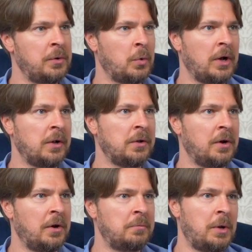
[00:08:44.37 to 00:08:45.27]

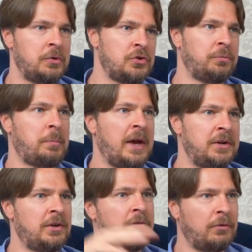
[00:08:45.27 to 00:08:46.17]
well, let me just pay
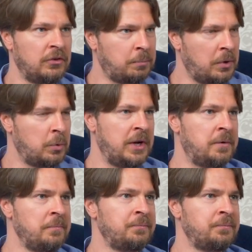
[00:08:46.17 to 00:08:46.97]
the difference between